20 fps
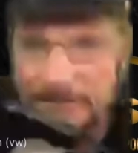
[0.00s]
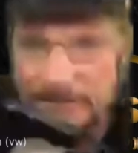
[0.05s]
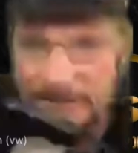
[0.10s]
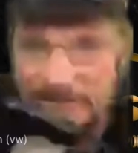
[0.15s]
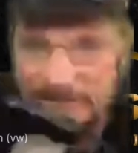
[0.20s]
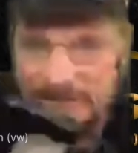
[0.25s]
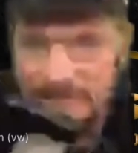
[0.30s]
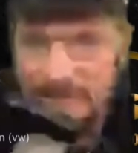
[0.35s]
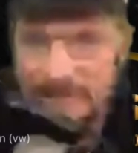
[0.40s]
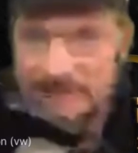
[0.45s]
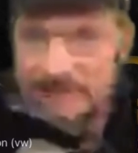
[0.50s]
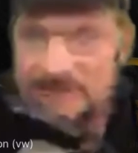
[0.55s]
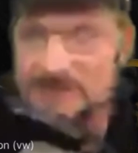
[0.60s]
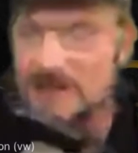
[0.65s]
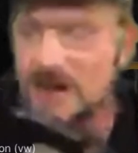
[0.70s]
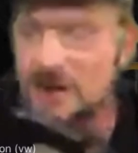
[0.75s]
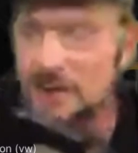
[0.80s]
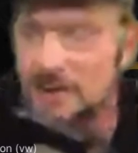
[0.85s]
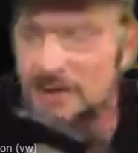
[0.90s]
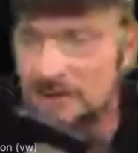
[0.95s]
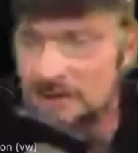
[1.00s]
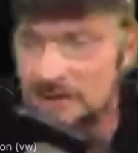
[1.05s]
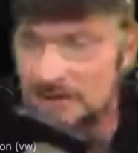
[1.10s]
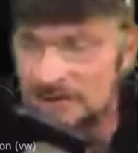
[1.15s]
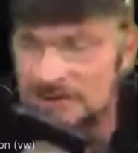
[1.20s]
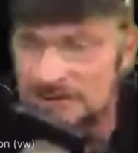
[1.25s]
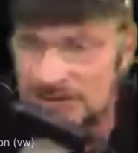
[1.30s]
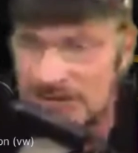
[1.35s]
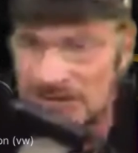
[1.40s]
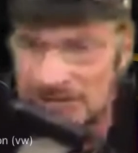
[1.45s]
So it was kind
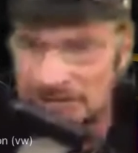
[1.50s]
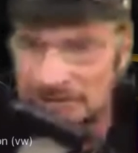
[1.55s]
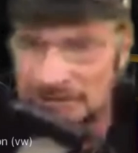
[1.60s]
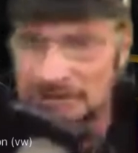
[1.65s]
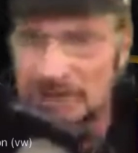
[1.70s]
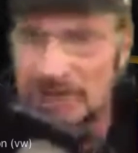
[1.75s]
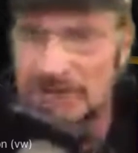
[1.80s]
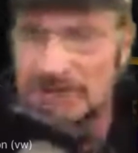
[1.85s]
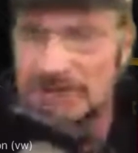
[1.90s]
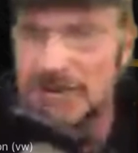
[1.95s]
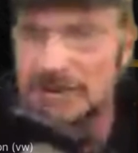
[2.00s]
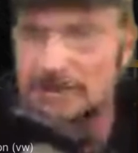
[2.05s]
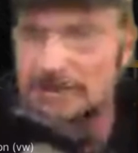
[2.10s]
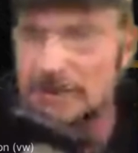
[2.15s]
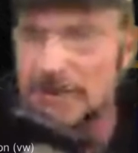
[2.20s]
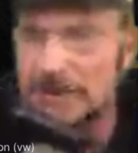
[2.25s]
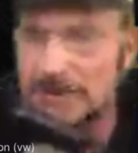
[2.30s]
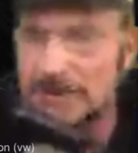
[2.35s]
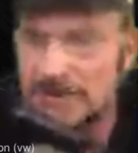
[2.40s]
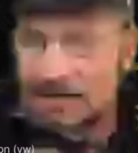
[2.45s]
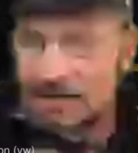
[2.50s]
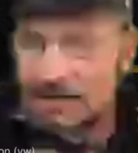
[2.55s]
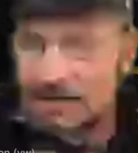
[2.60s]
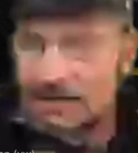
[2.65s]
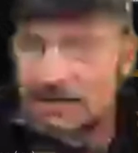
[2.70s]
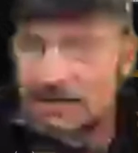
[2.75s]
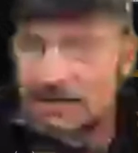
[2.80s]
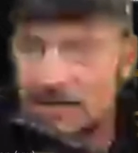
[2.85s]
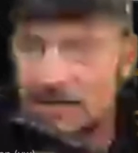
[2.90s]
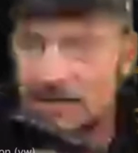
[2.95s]
of fucked up, like, come
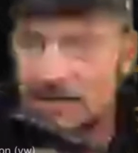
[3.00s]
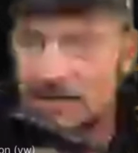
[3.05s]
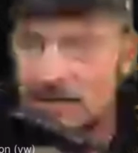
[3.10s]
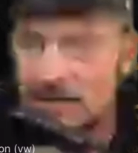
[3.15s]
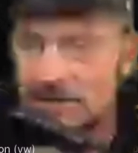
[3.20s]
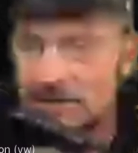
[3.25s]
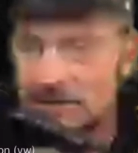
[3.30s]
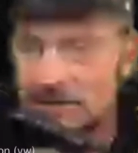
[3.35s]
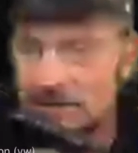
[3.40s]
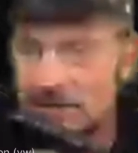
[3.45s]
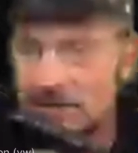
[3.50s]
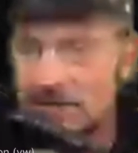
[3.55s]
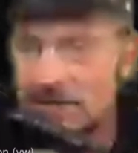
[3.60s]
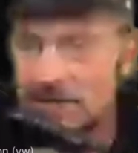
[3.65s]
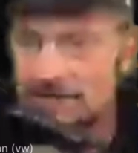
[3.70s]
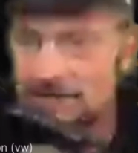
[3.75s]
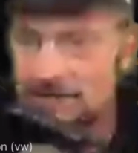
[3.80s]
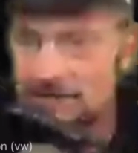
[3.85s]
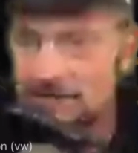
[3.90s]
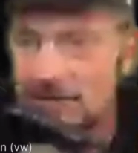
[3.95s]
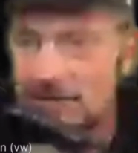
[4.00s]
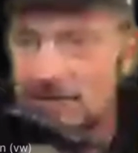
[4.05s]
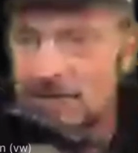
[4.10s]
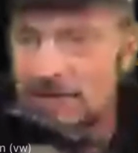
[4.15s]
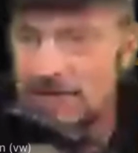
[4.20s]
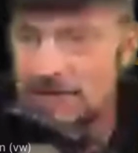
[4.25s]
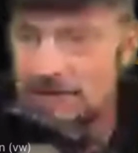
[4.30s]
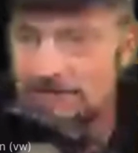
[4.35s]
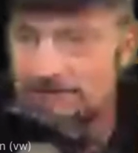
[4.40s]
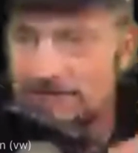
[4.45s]
on and love me.
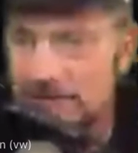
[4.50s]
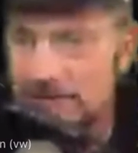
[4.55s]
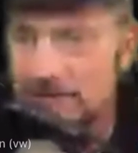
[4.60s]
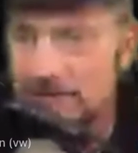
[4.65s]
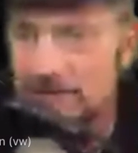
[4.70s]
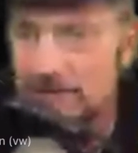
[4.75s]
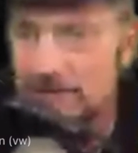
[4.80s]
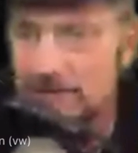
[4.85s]
Na-na-na-na-na-na-na.